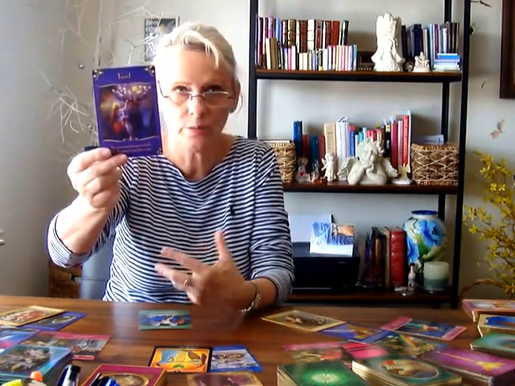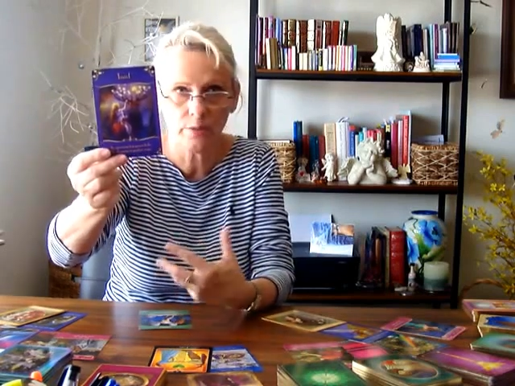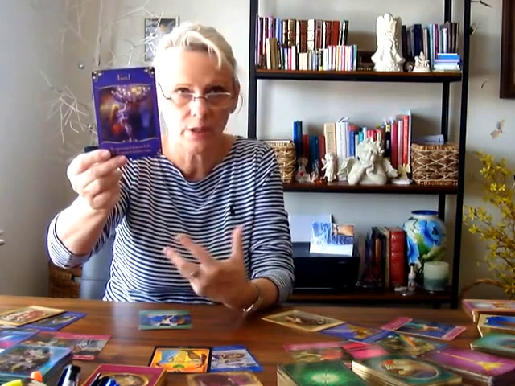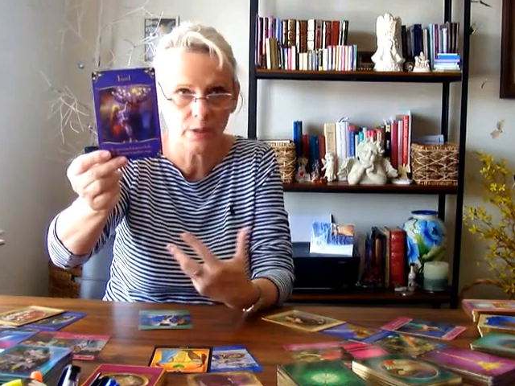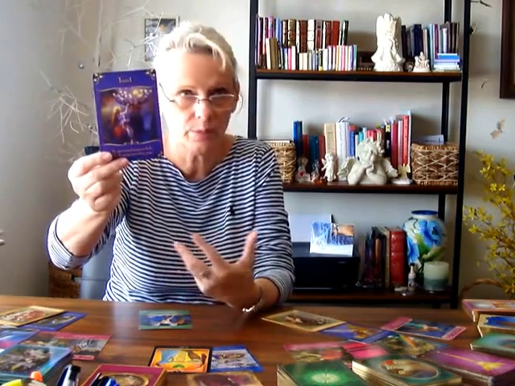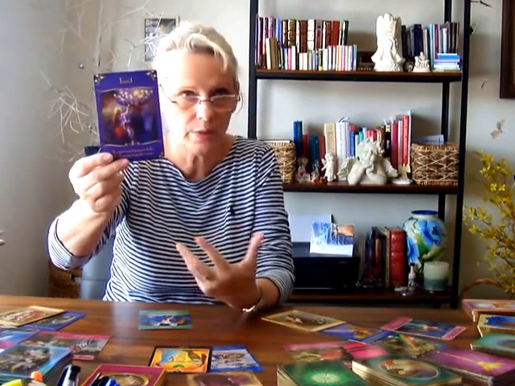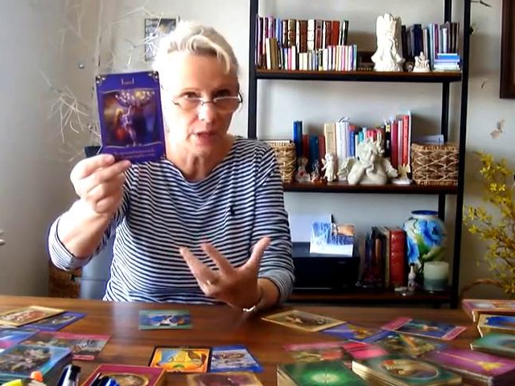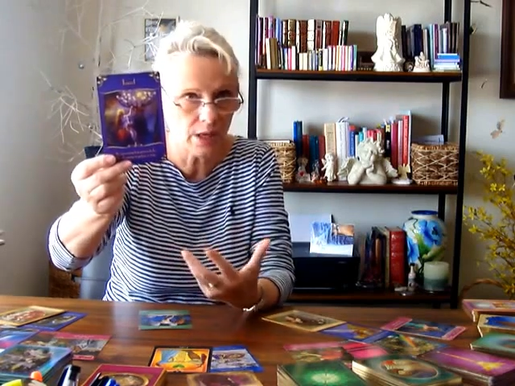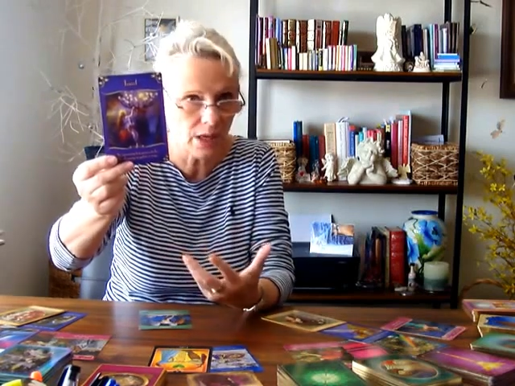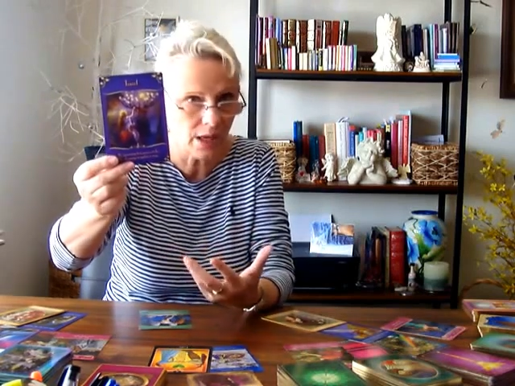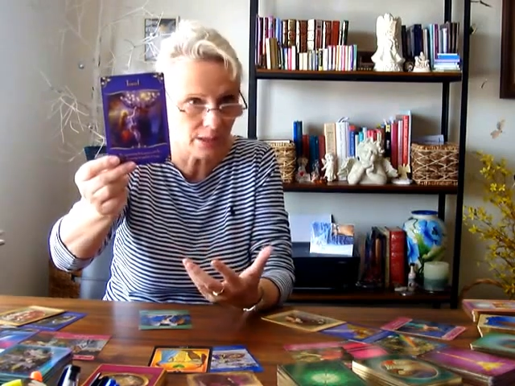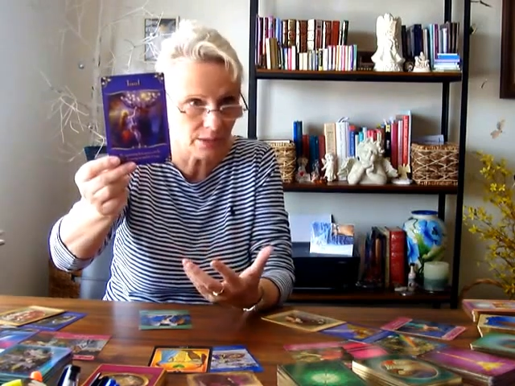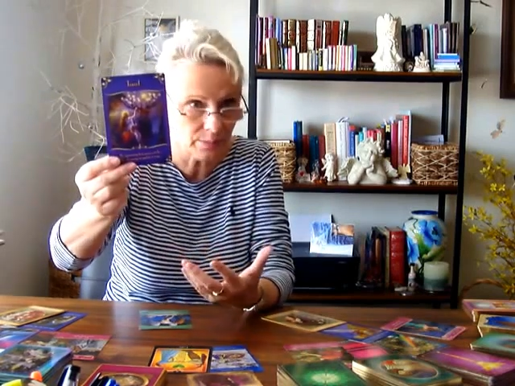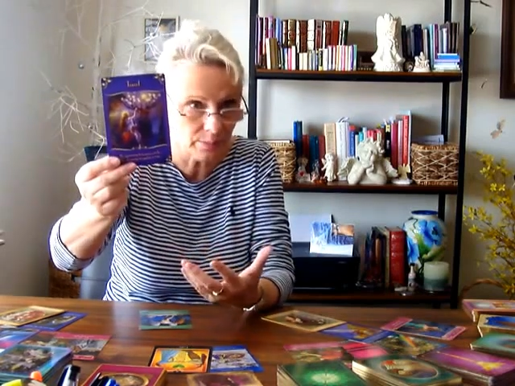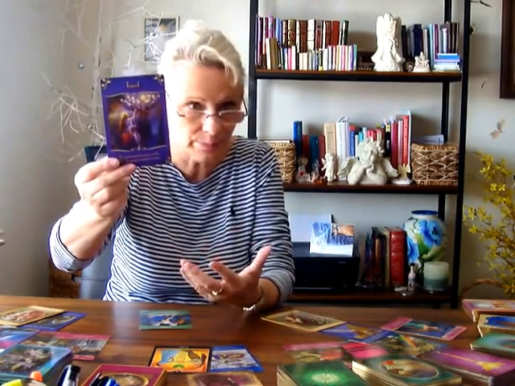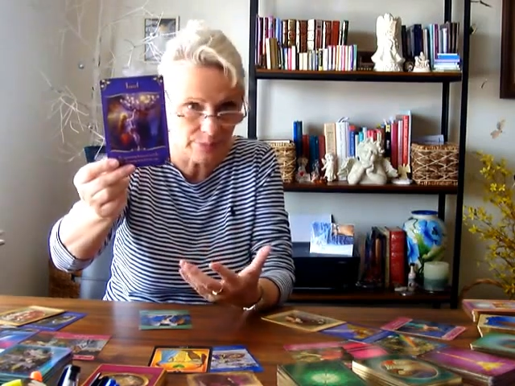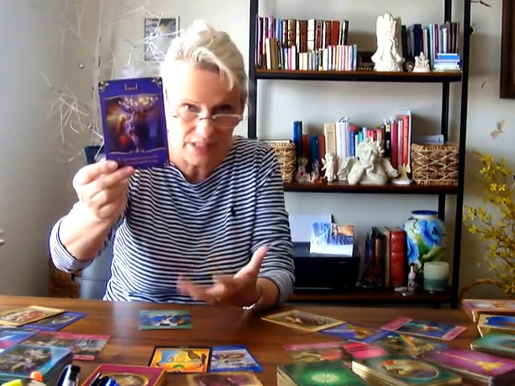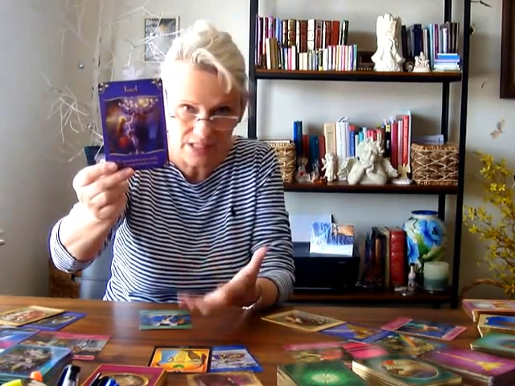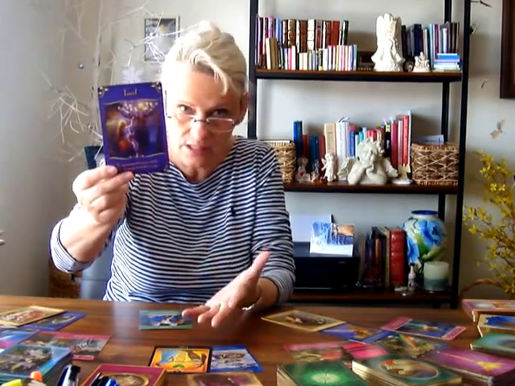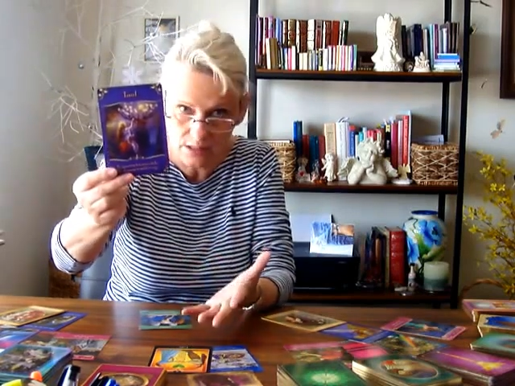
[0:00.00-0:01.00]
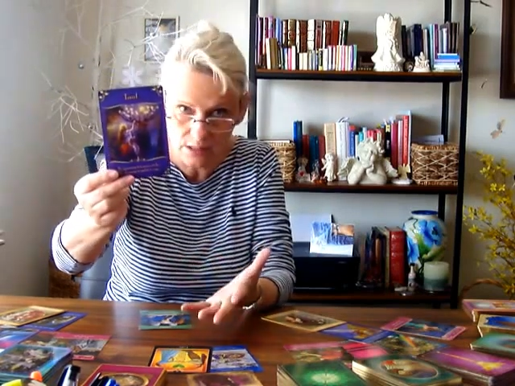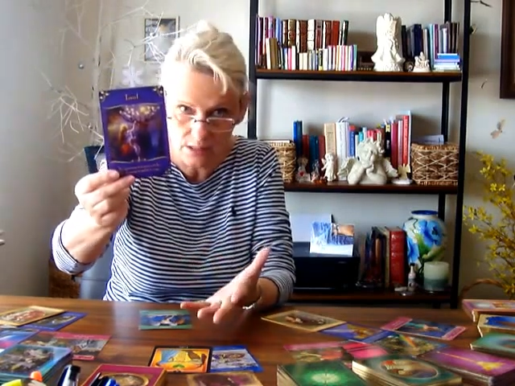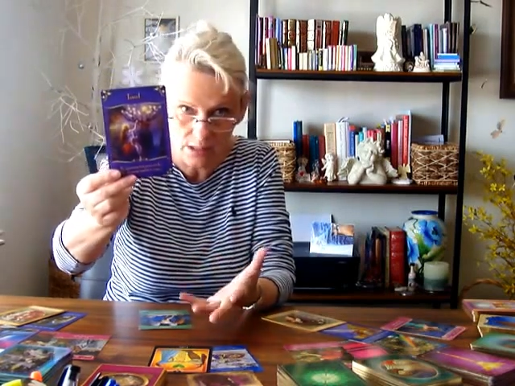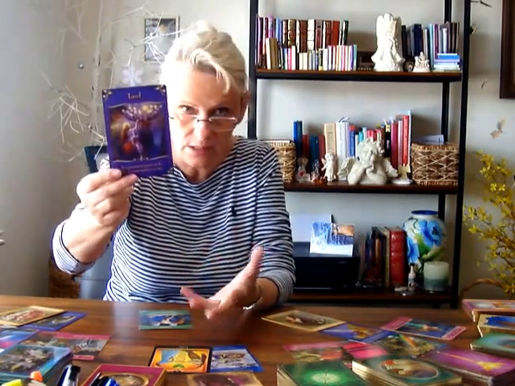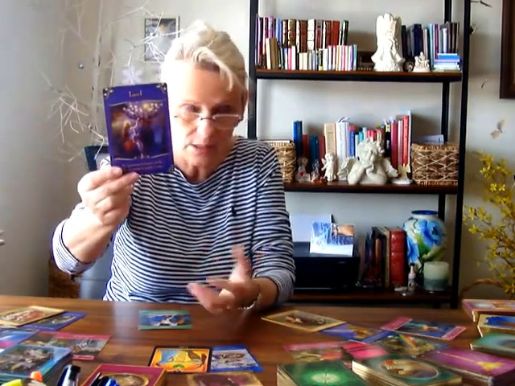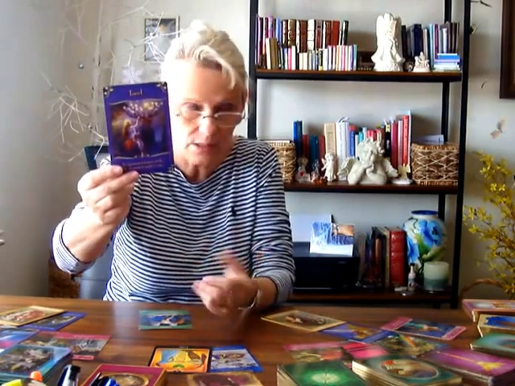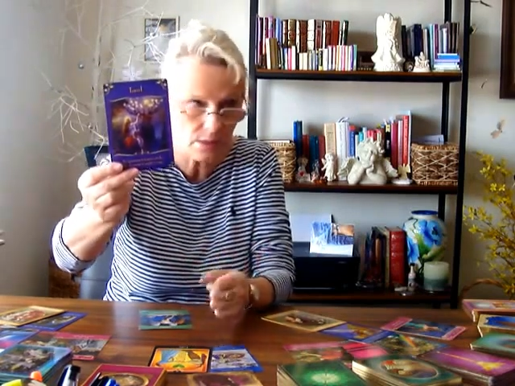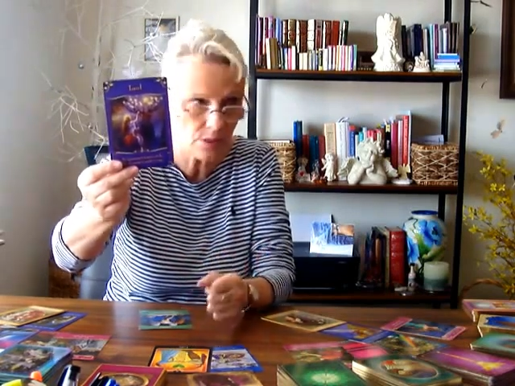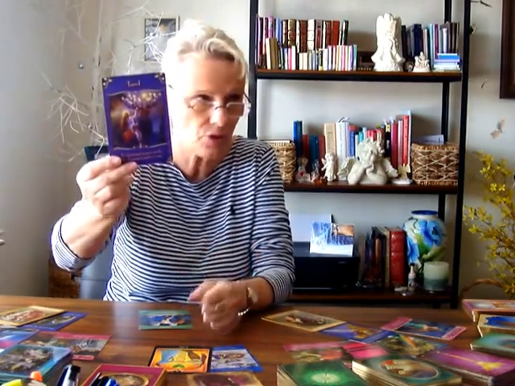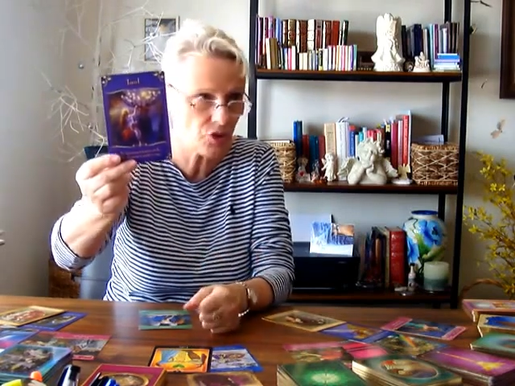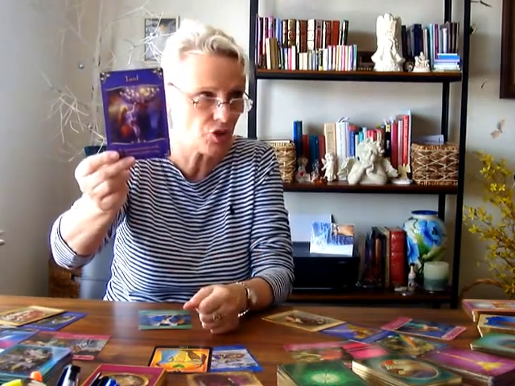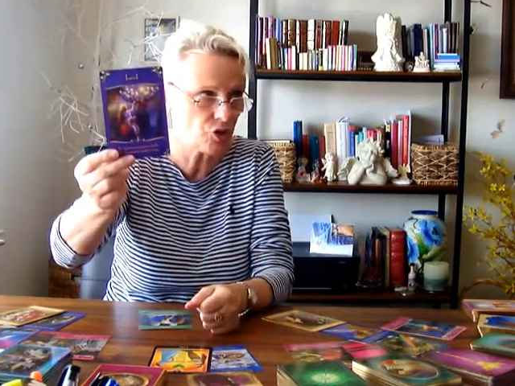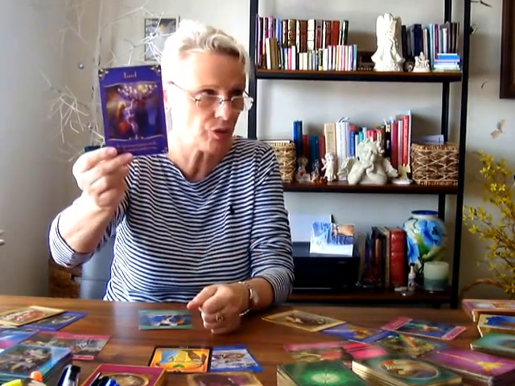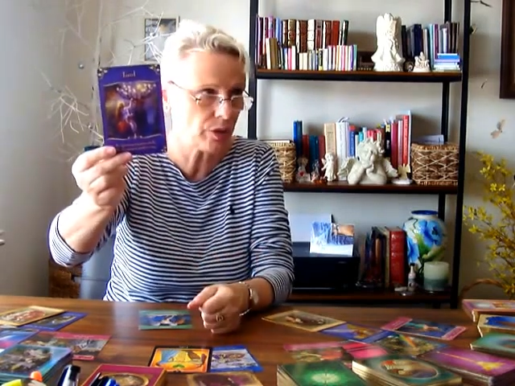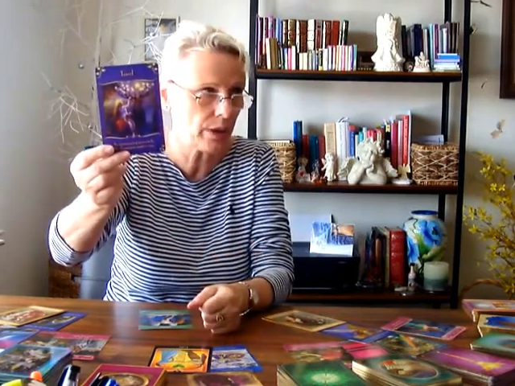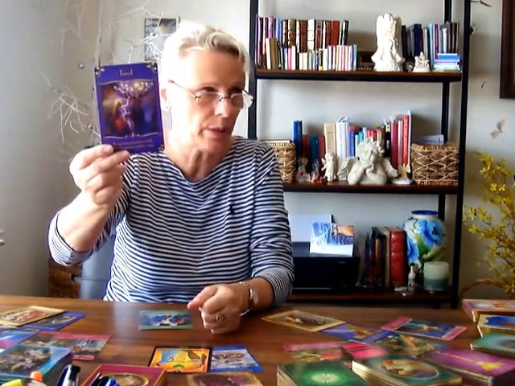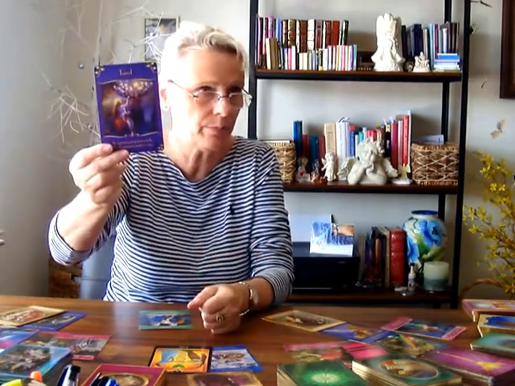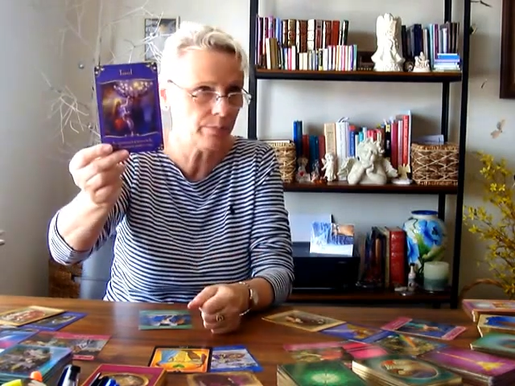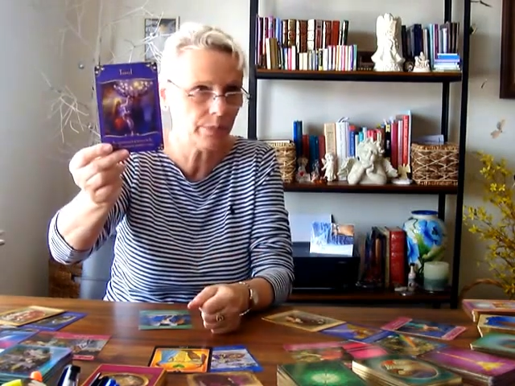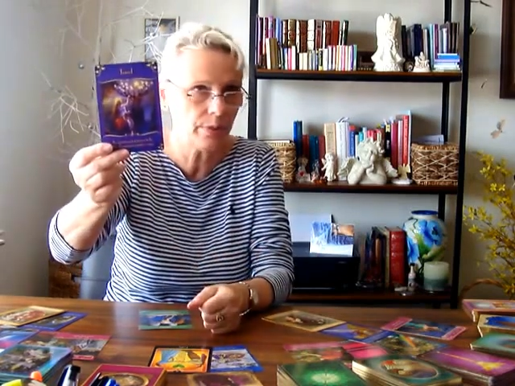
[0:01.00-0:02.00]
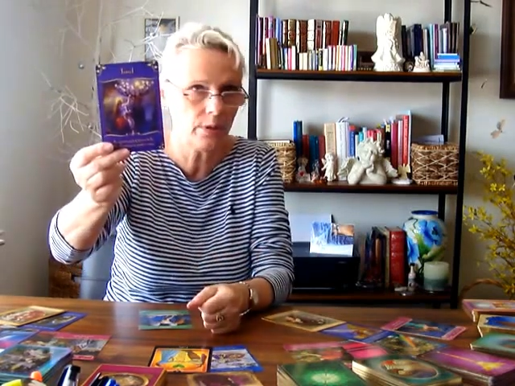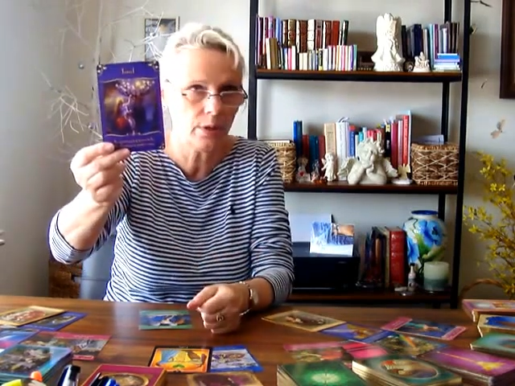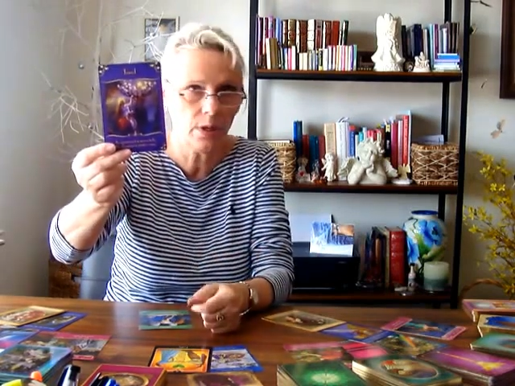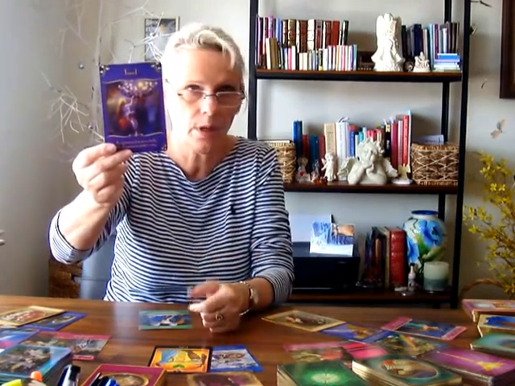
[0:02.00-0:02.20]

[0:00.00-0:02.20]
maybe on a business trip.